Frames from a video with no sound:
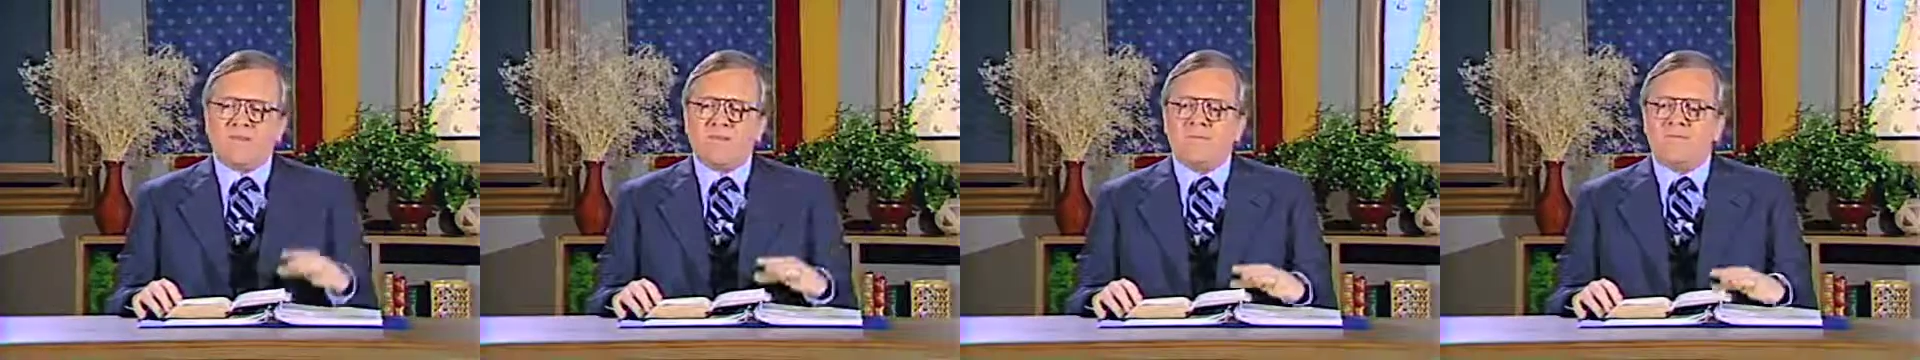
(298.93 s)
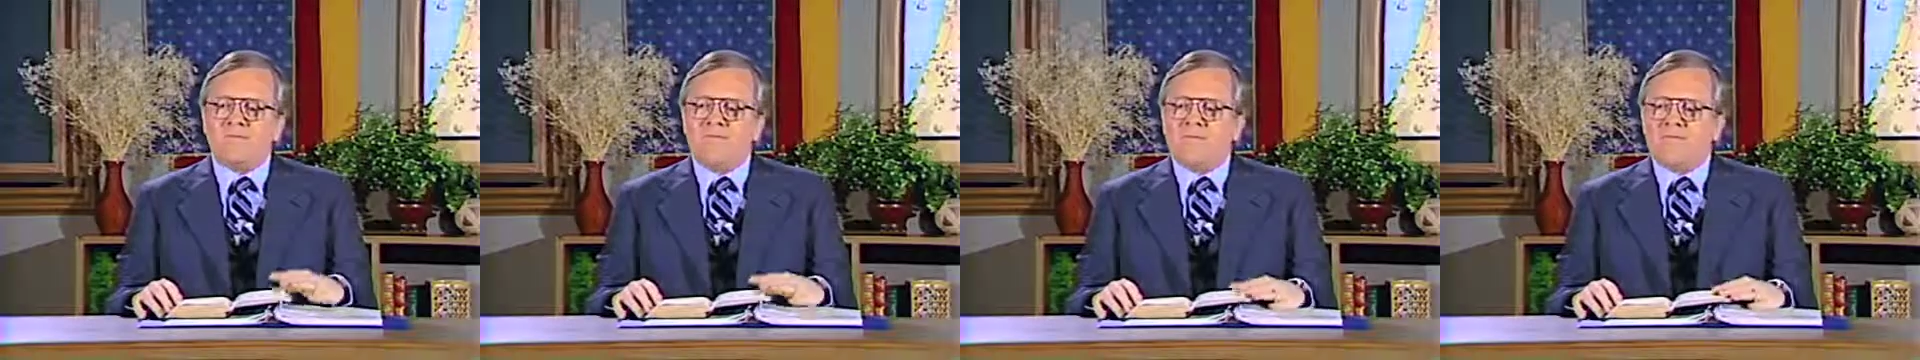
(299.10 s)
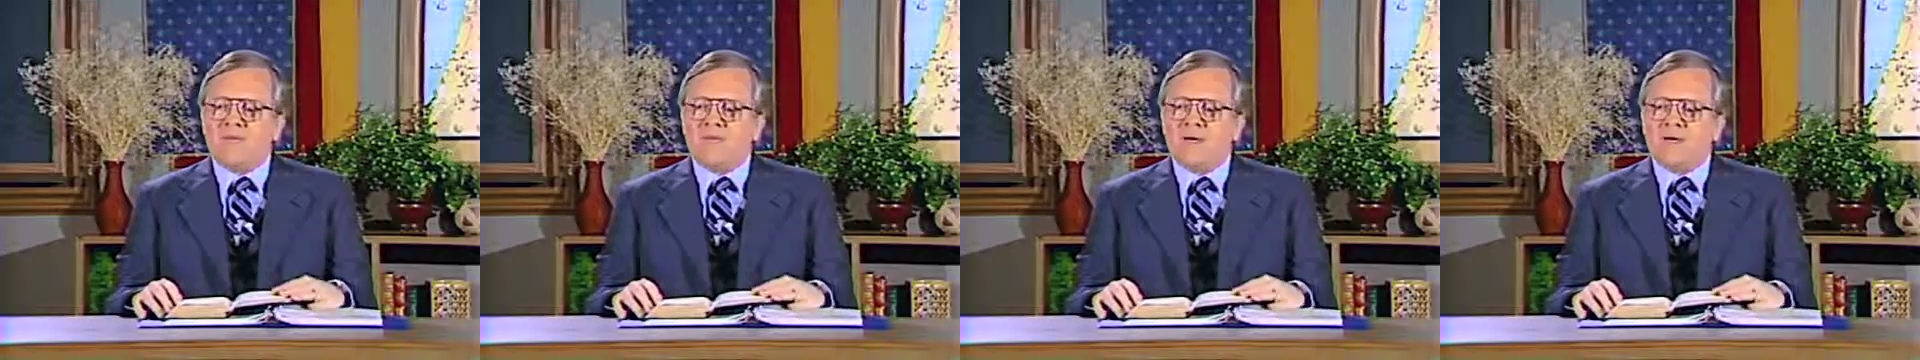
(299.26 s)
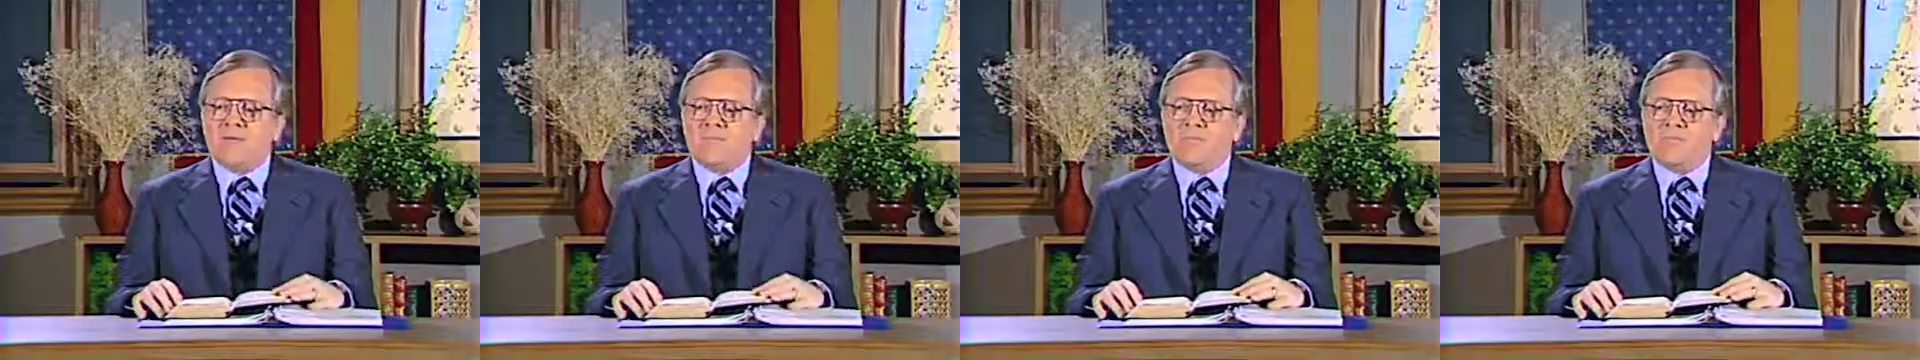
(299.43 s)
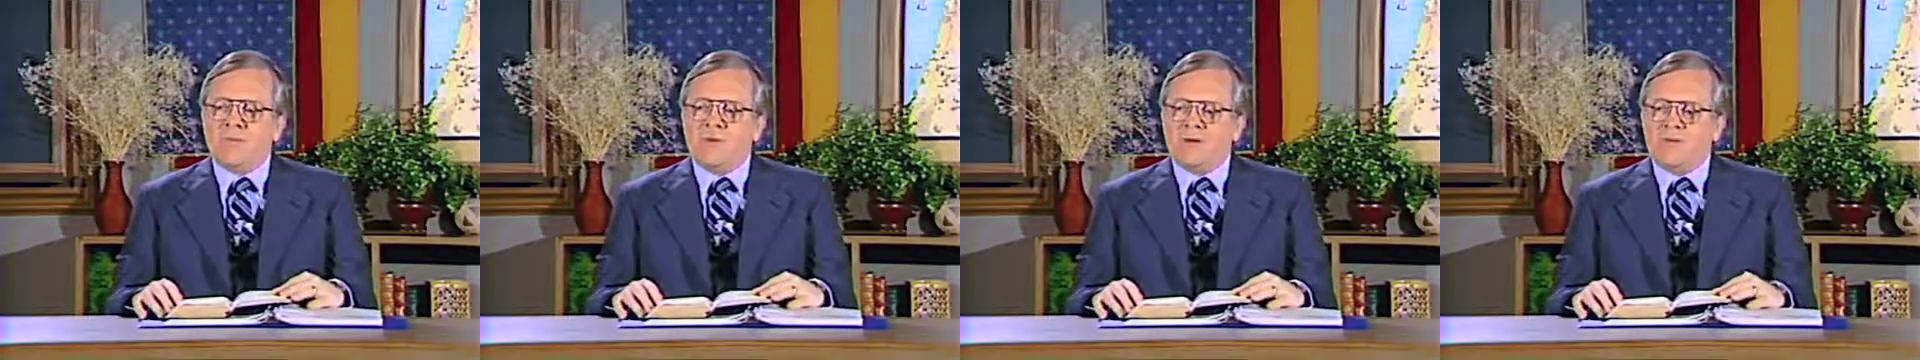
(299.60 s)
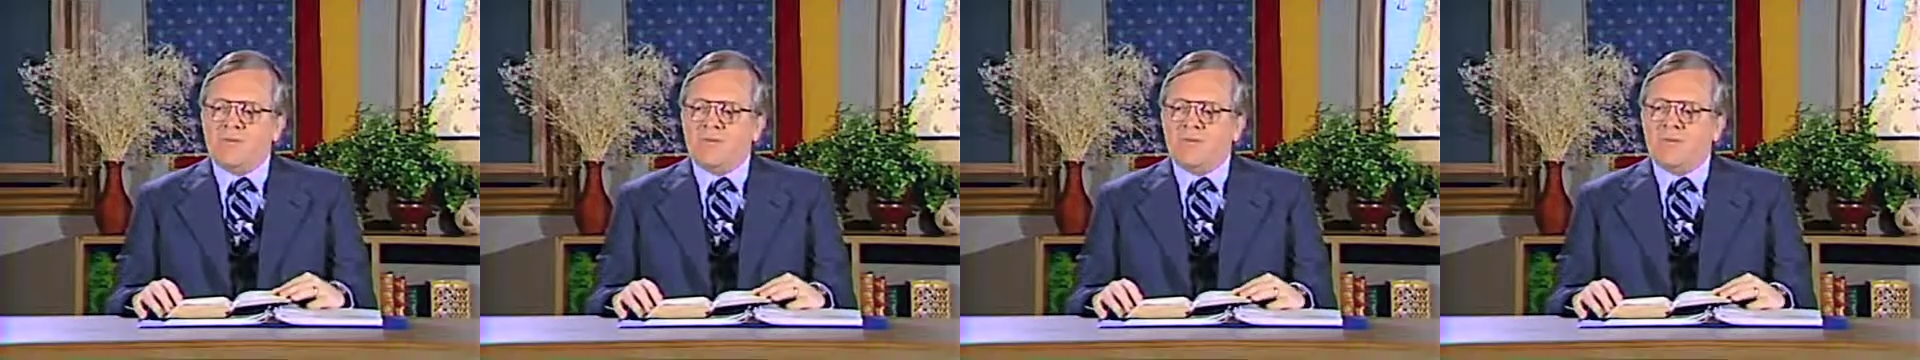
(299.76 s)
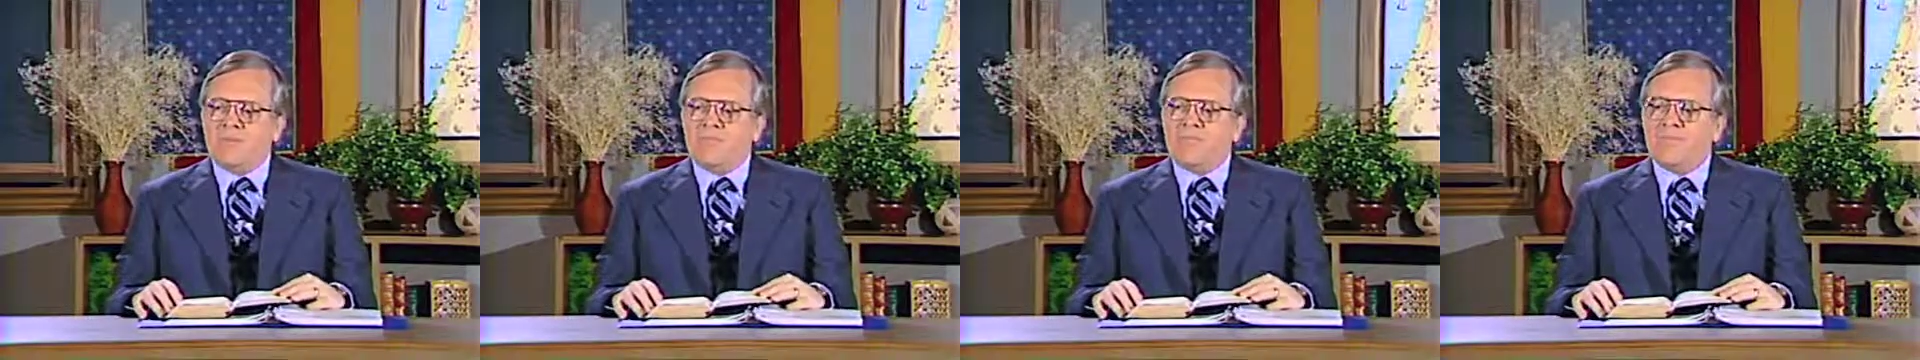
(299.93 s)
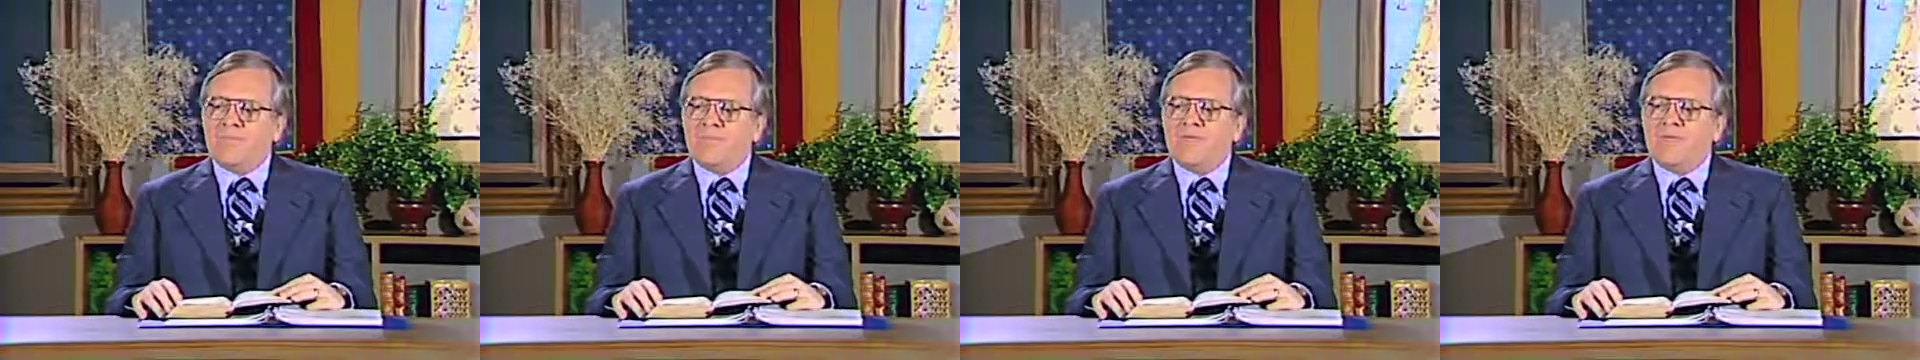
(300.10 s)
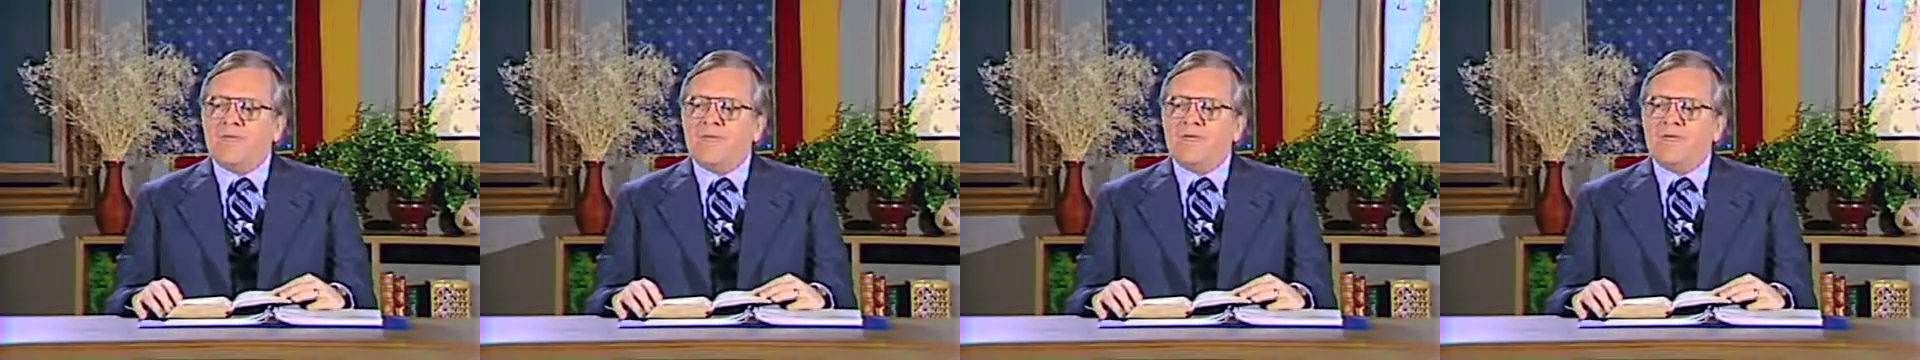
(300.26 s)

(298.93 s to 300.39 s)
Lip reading: them, and burn them.